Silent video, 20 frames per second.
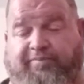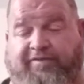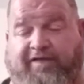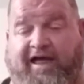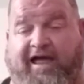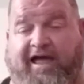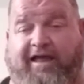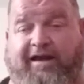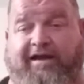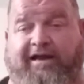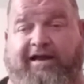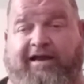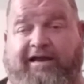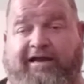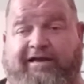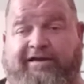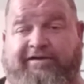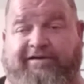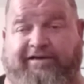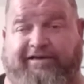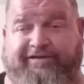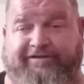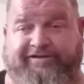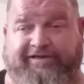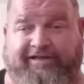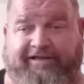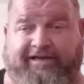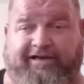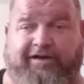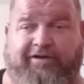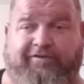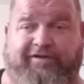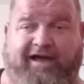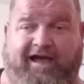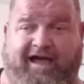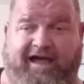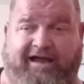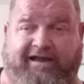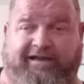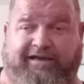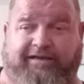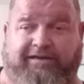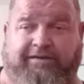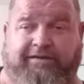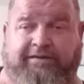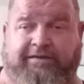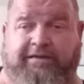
that until I go kayaking.